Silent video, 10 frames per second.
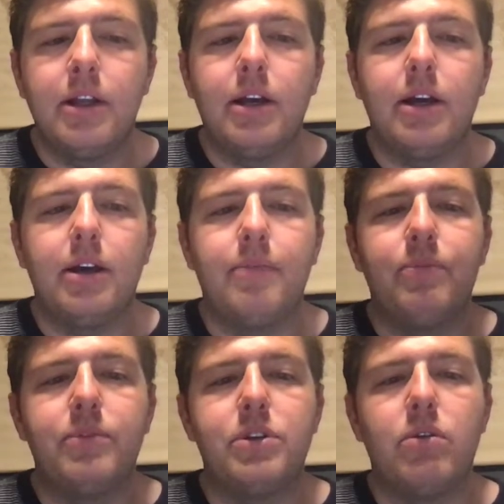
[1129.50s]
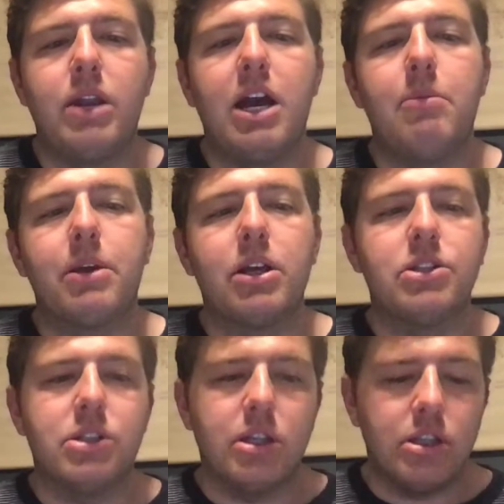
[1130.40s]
Um, so now, because the,